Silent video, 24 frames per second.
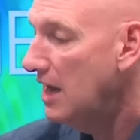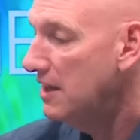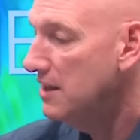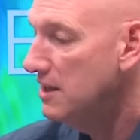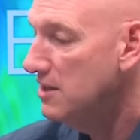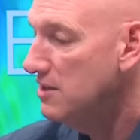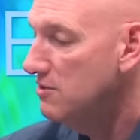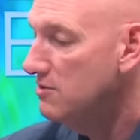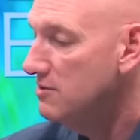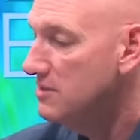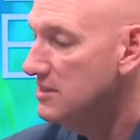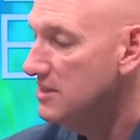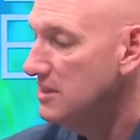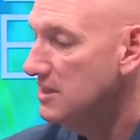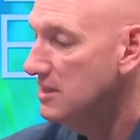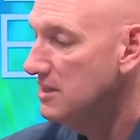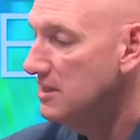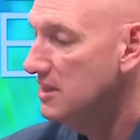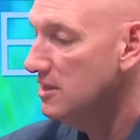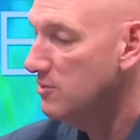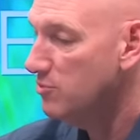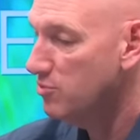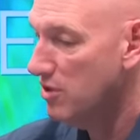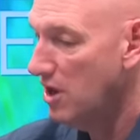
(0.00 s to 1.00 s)
And then you see
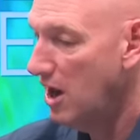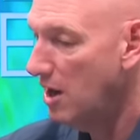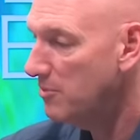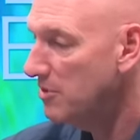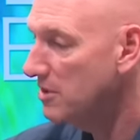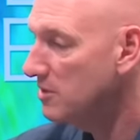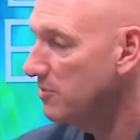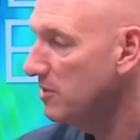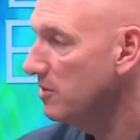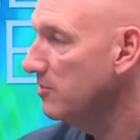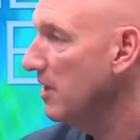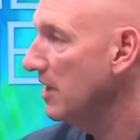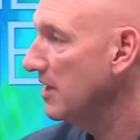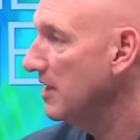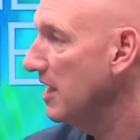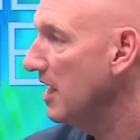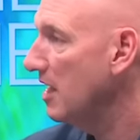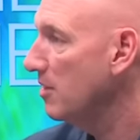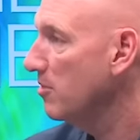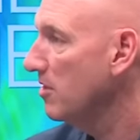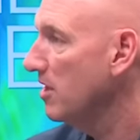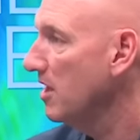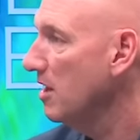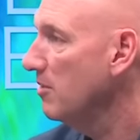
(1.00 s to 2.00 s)
this promise being made to
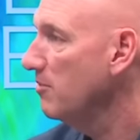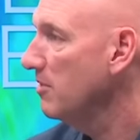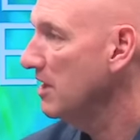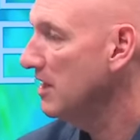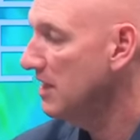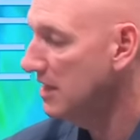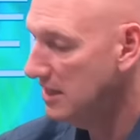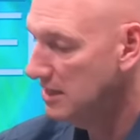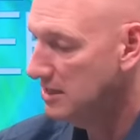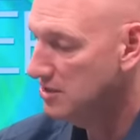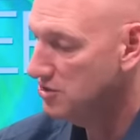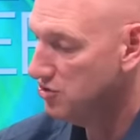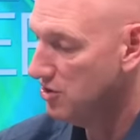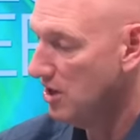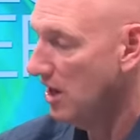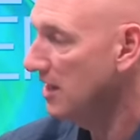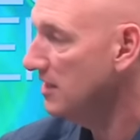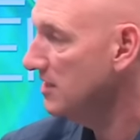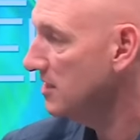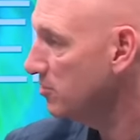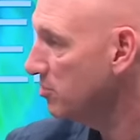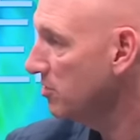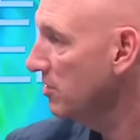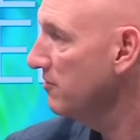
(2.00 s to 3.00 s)
Abraham, and he
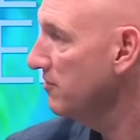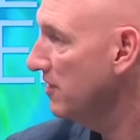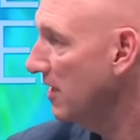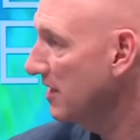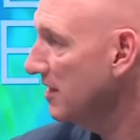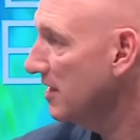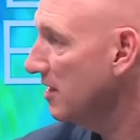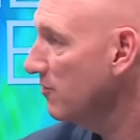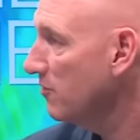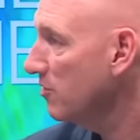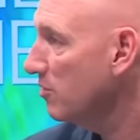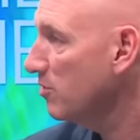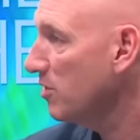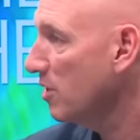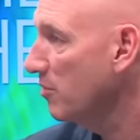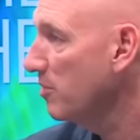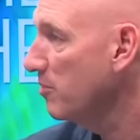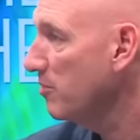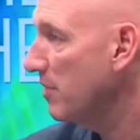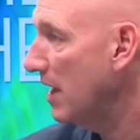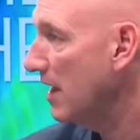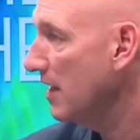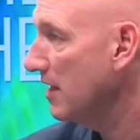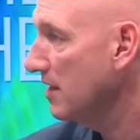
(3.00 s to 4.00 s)
tries to prevent them from
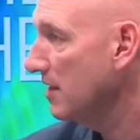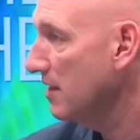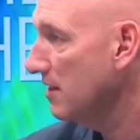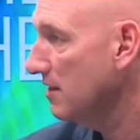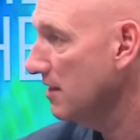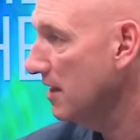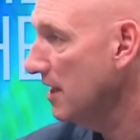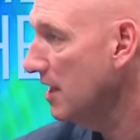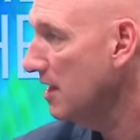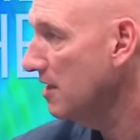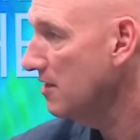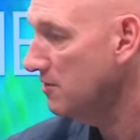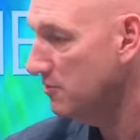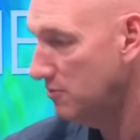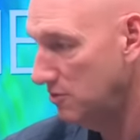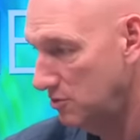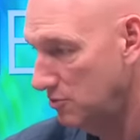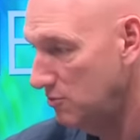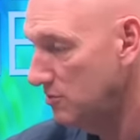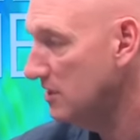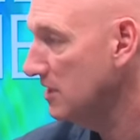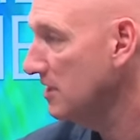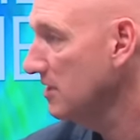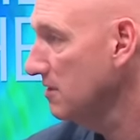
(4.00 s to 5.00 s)
coming back into the land
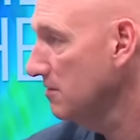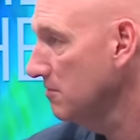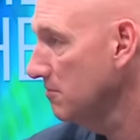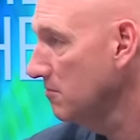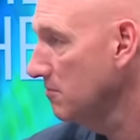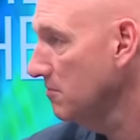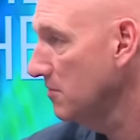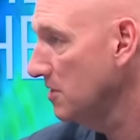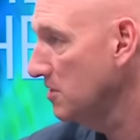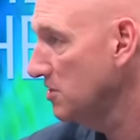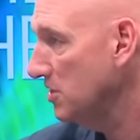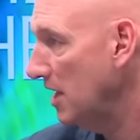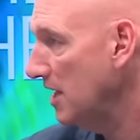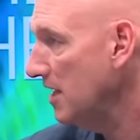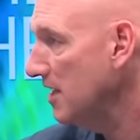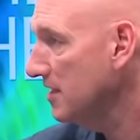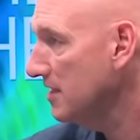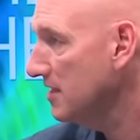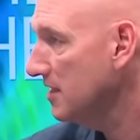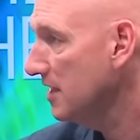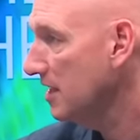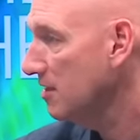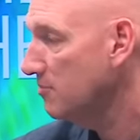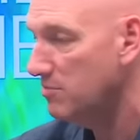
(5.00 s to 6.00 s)
using the
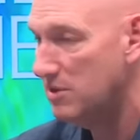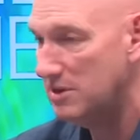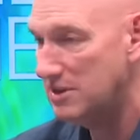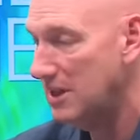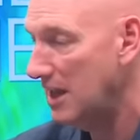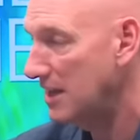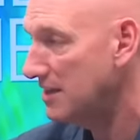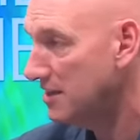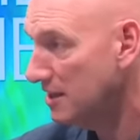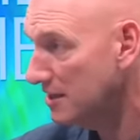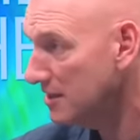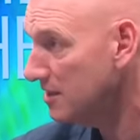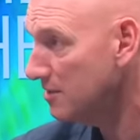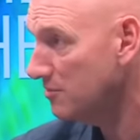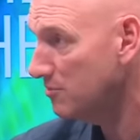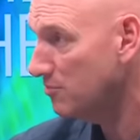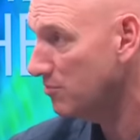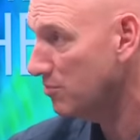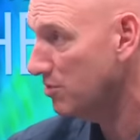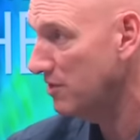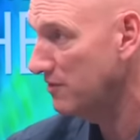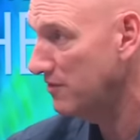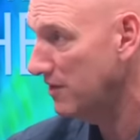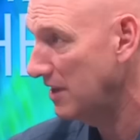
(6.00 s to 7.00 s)
giants again, but that doesn't
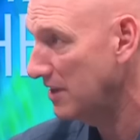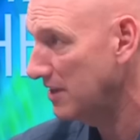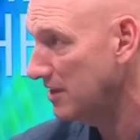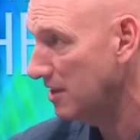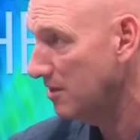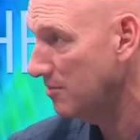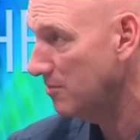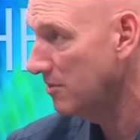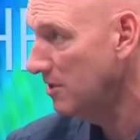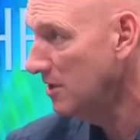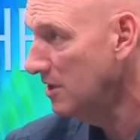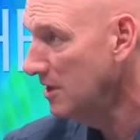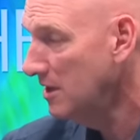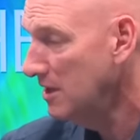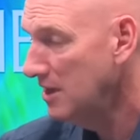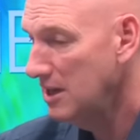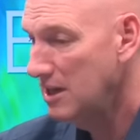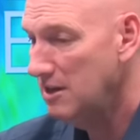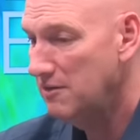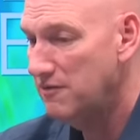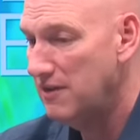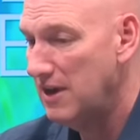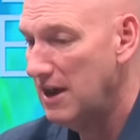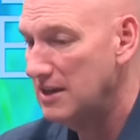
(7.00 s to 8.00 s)
prevent them.
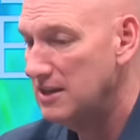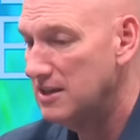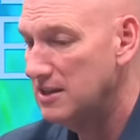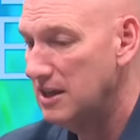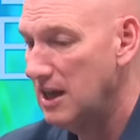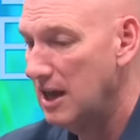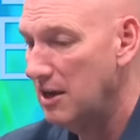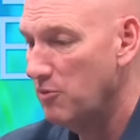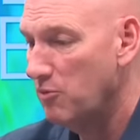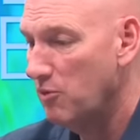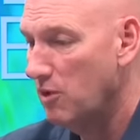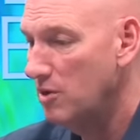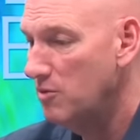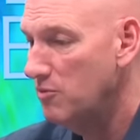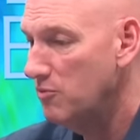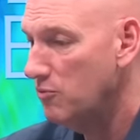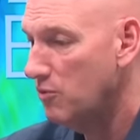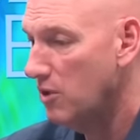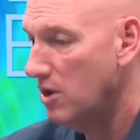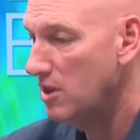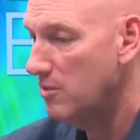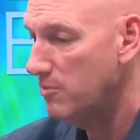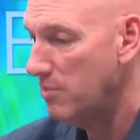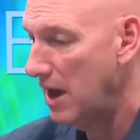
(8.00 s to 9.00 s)
In fact, at one,
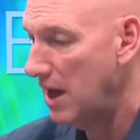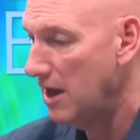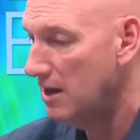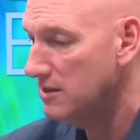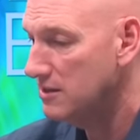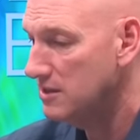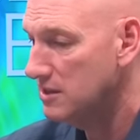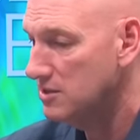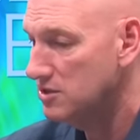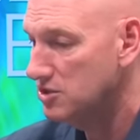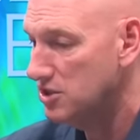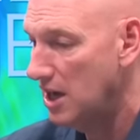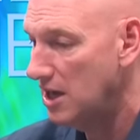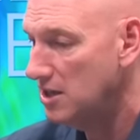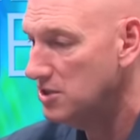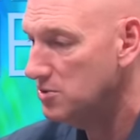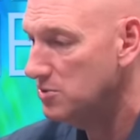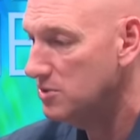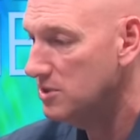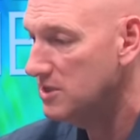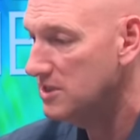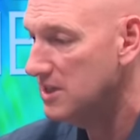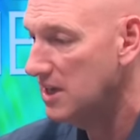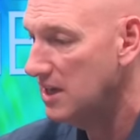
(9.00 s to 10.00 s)
one of the battles in
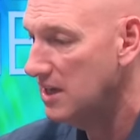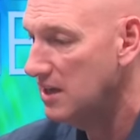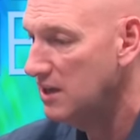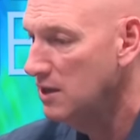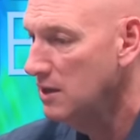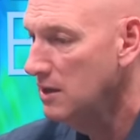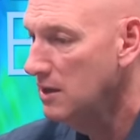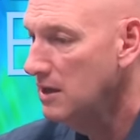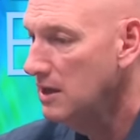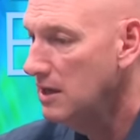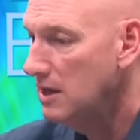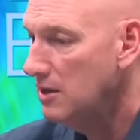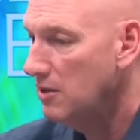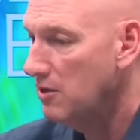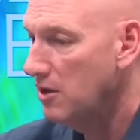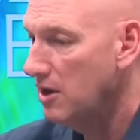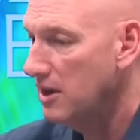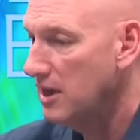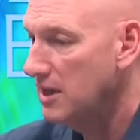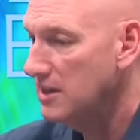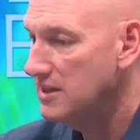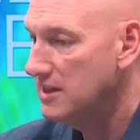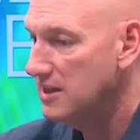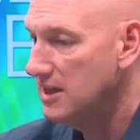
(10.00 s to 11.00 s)
Joshua's day uh,
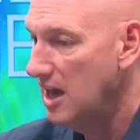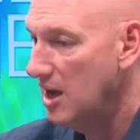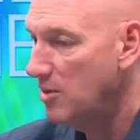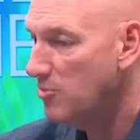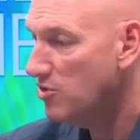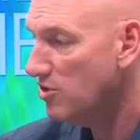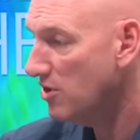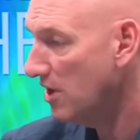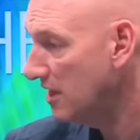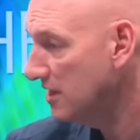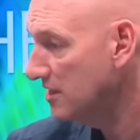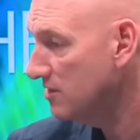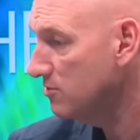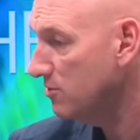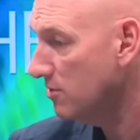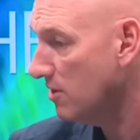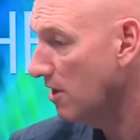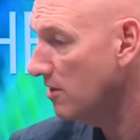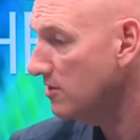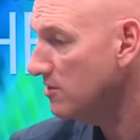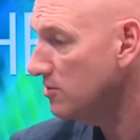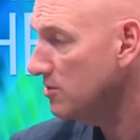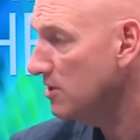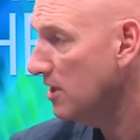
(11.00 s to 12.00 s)
against the Amorites, who are
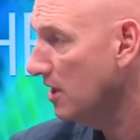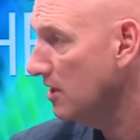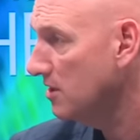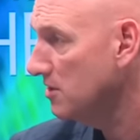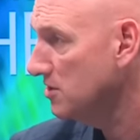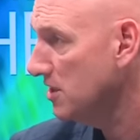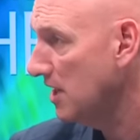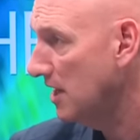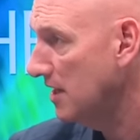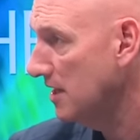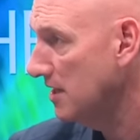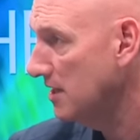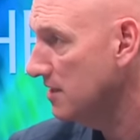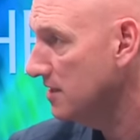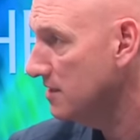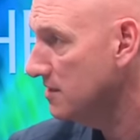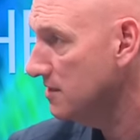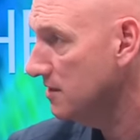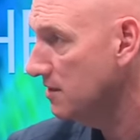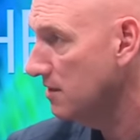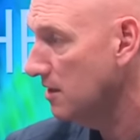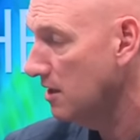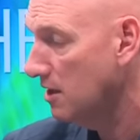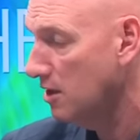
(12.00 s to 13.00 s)
also called
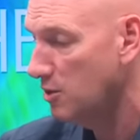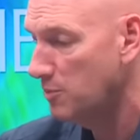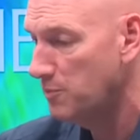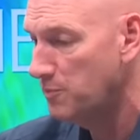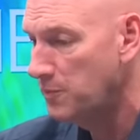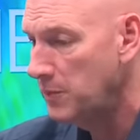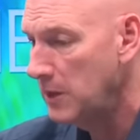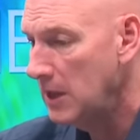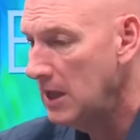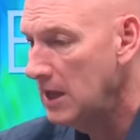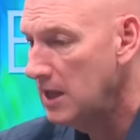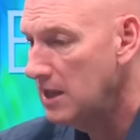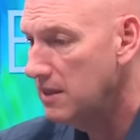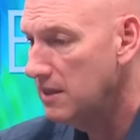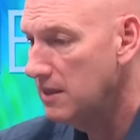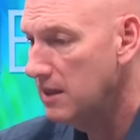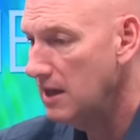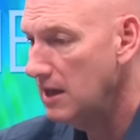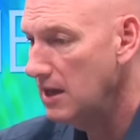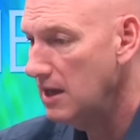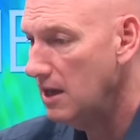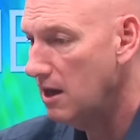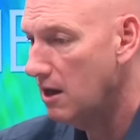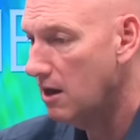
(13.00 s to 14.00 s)
giants, um,
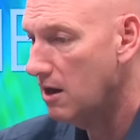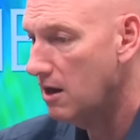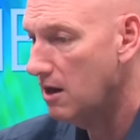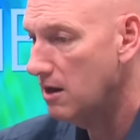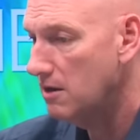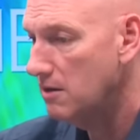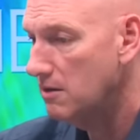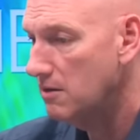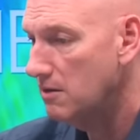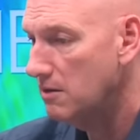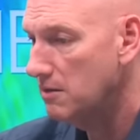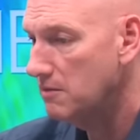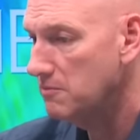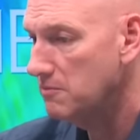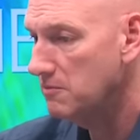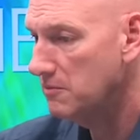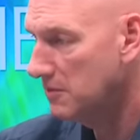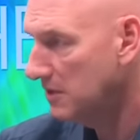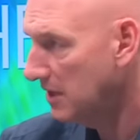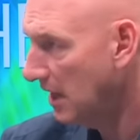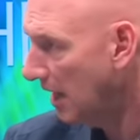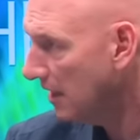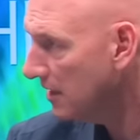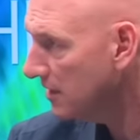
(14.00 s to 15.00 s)
they are
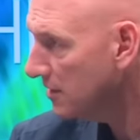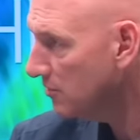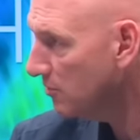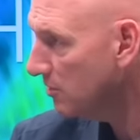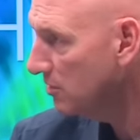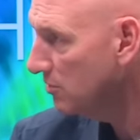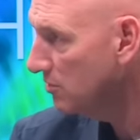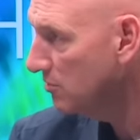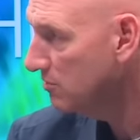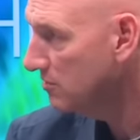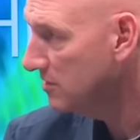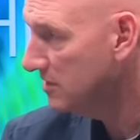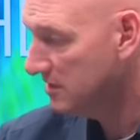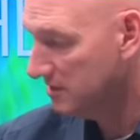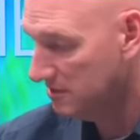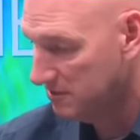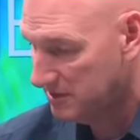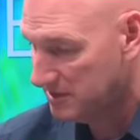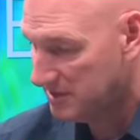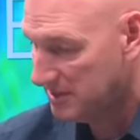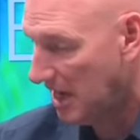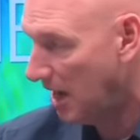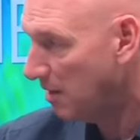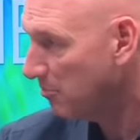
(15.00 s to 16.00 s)
God is the one who
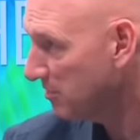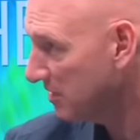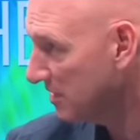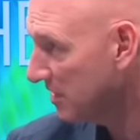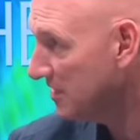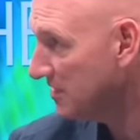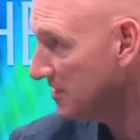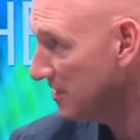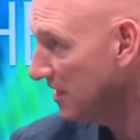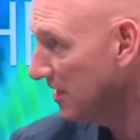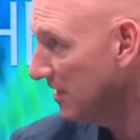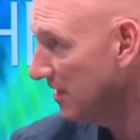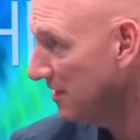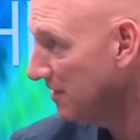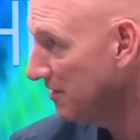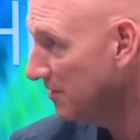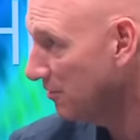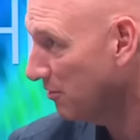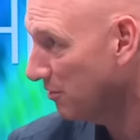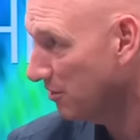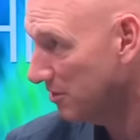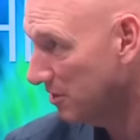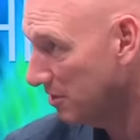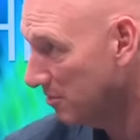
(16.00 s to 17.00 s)
stops the sun
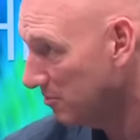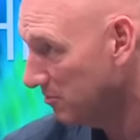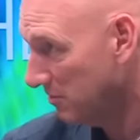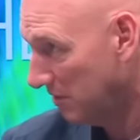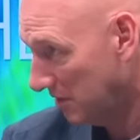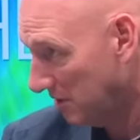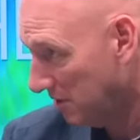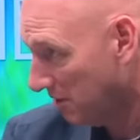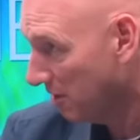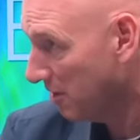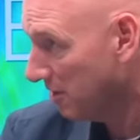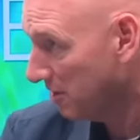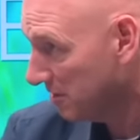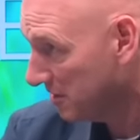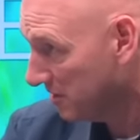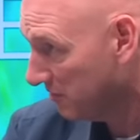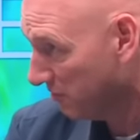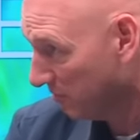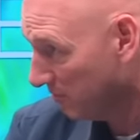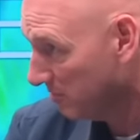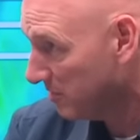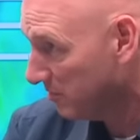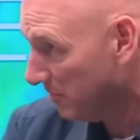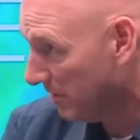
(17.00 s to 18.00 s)
or the, the earth
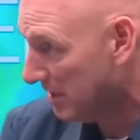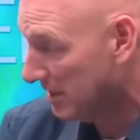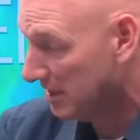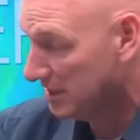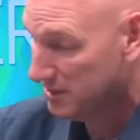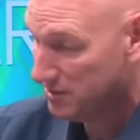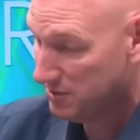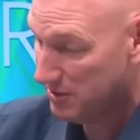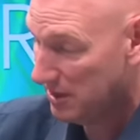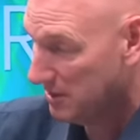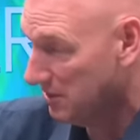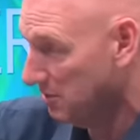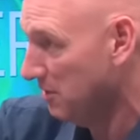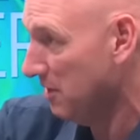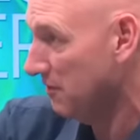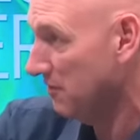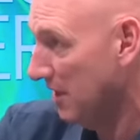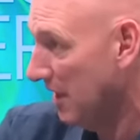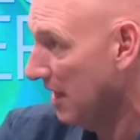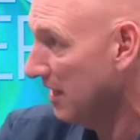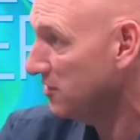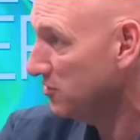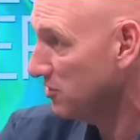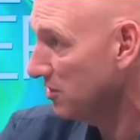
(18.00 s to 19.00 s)
from spinning so that you have
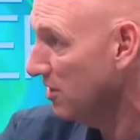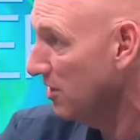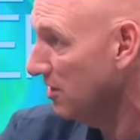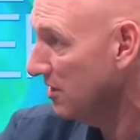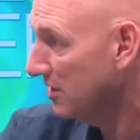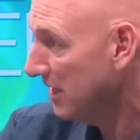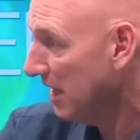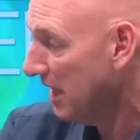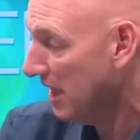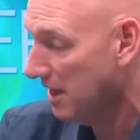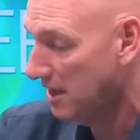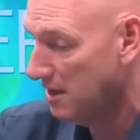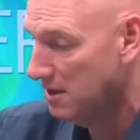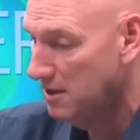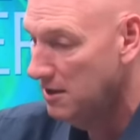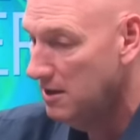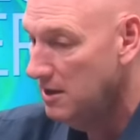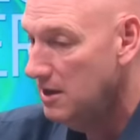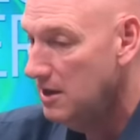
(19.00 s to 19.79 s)
the extra long day.